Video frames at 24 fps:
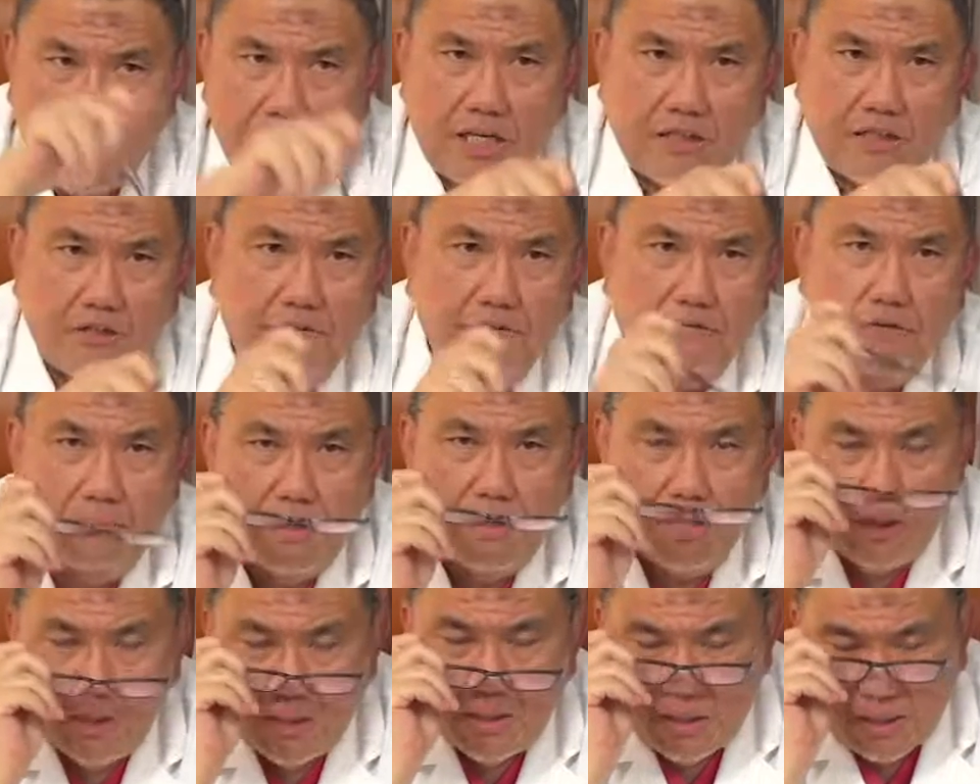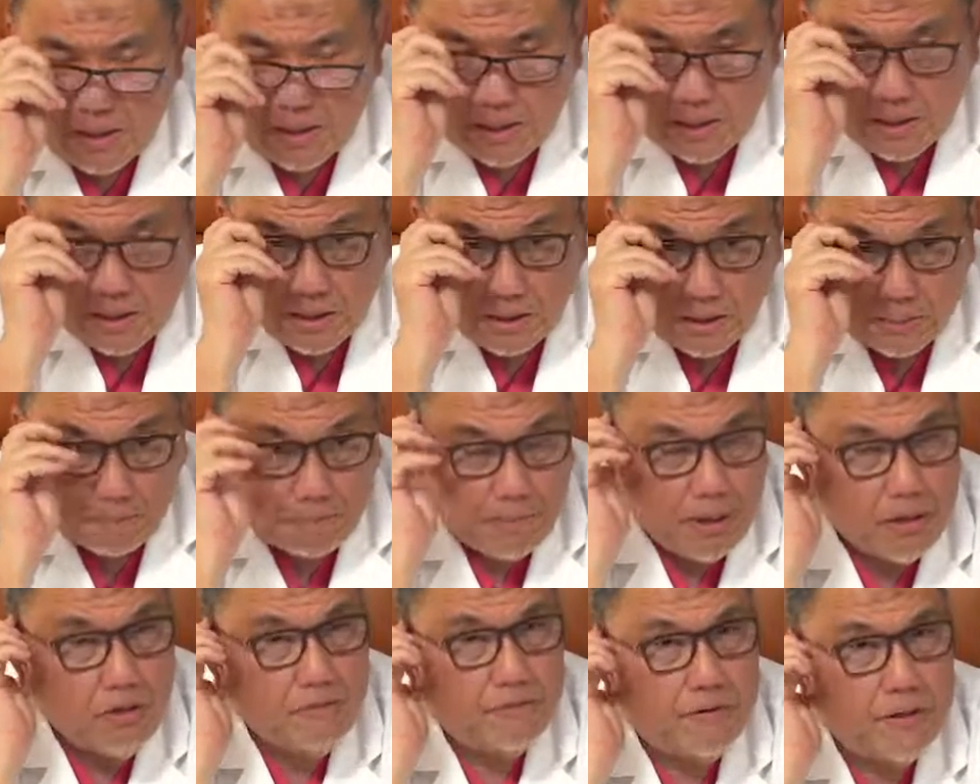atrial fibrillation is
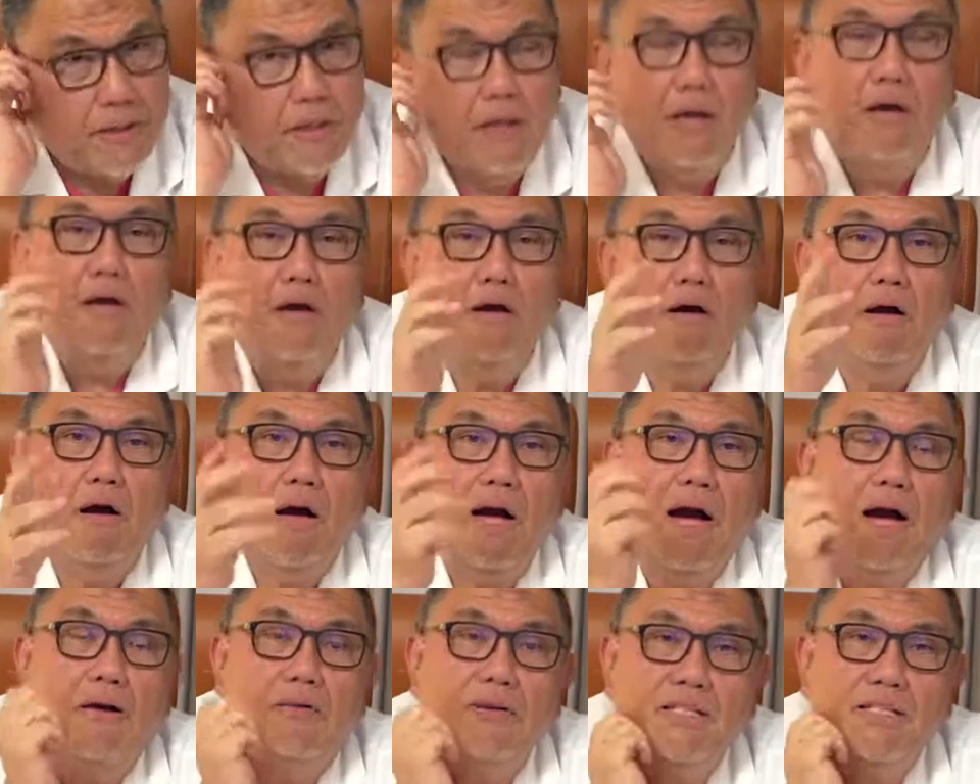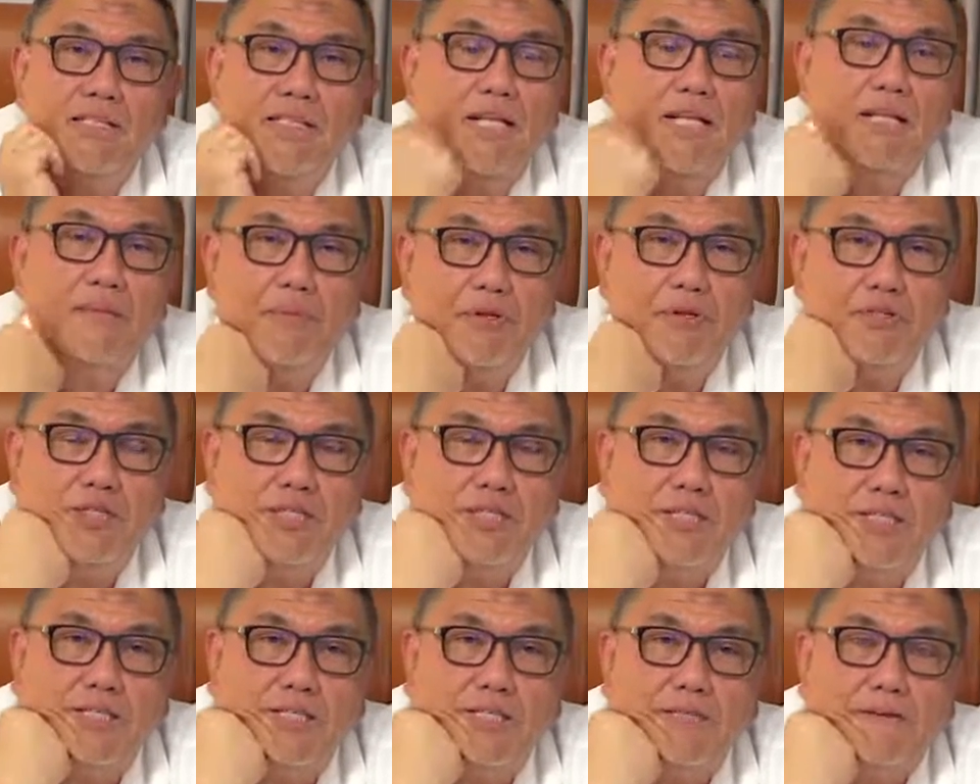part of it. I always tell the patient
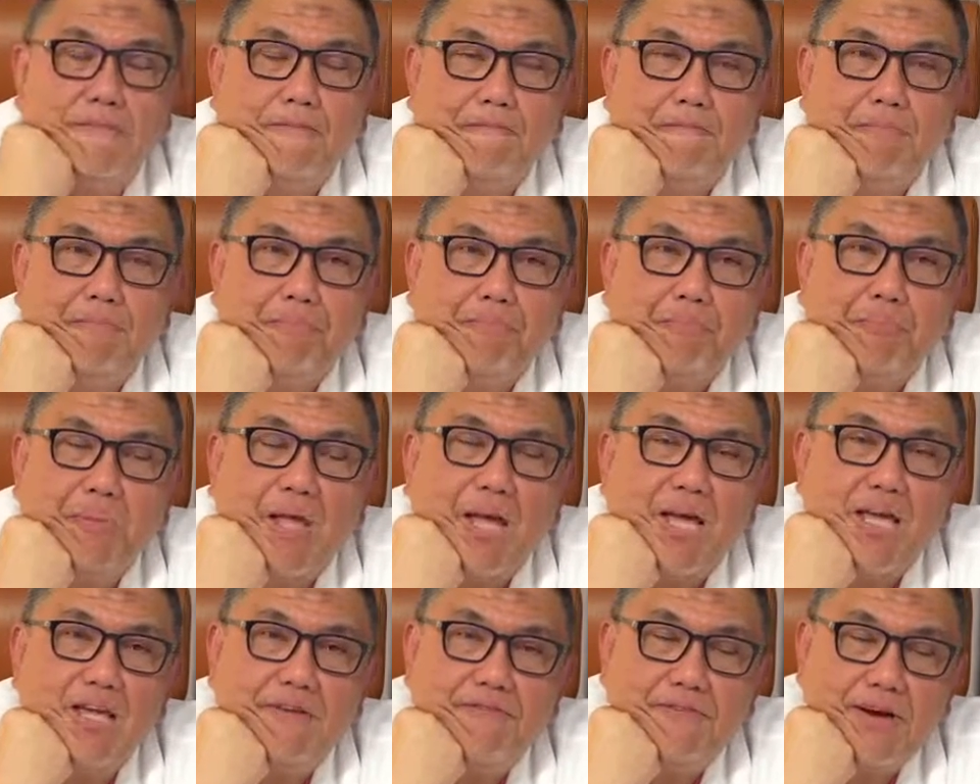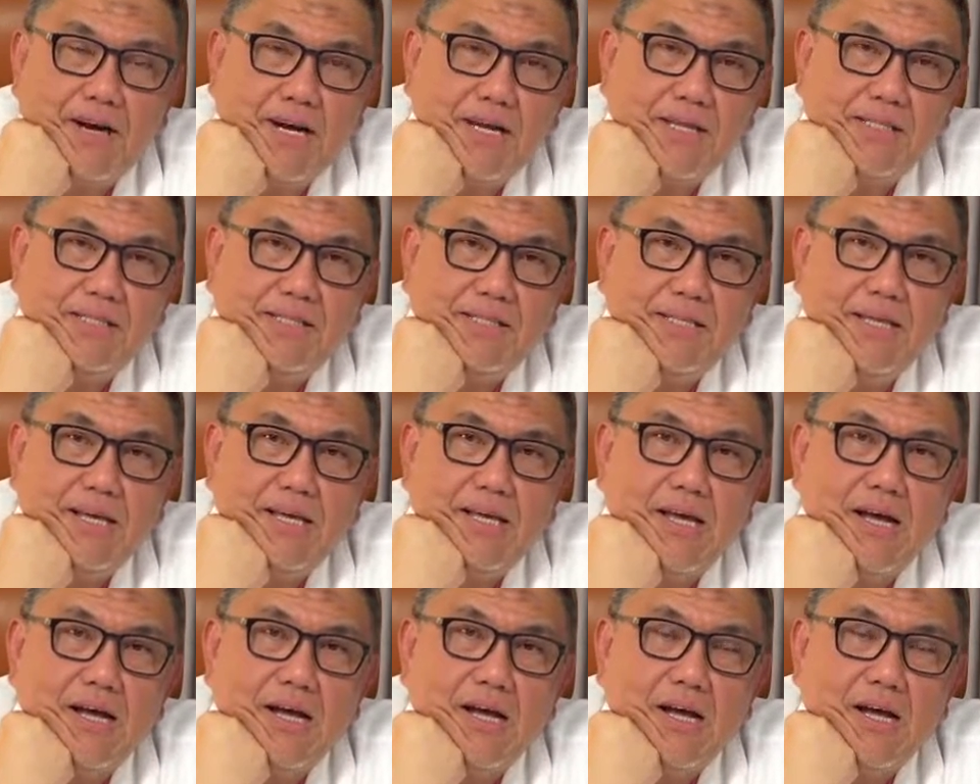this: if I
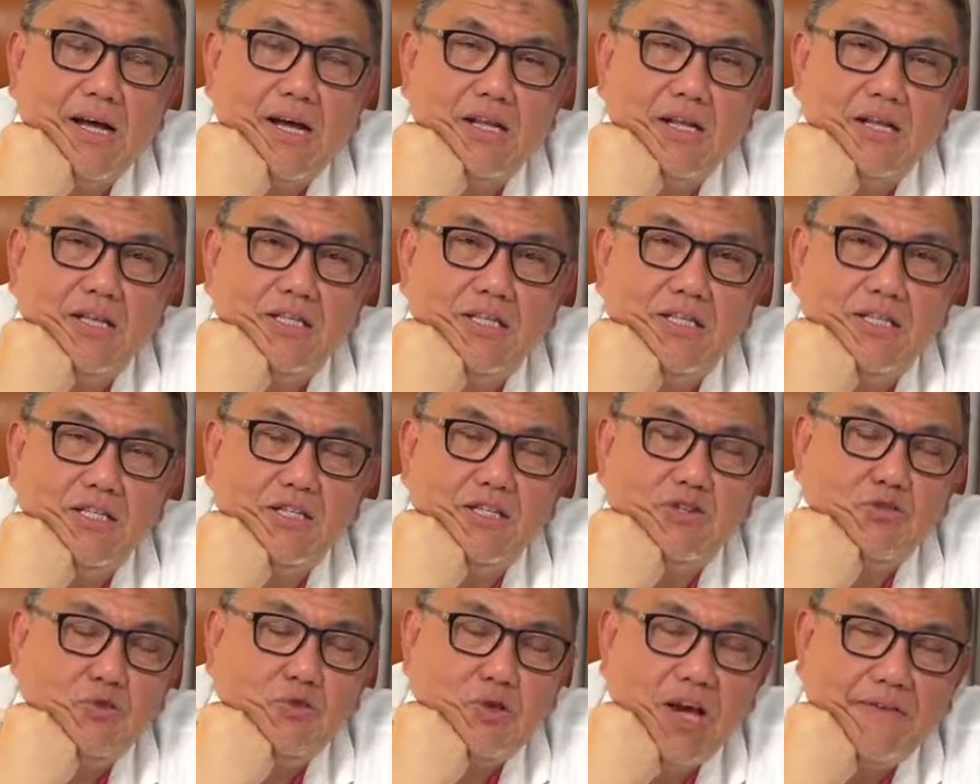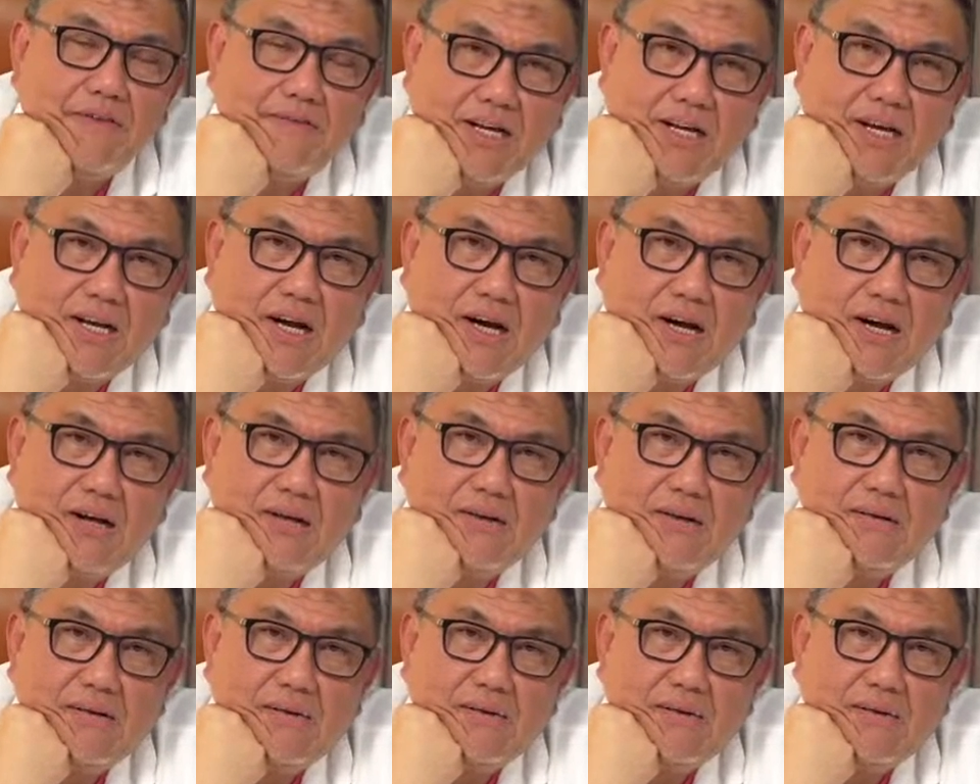say, do you have a car?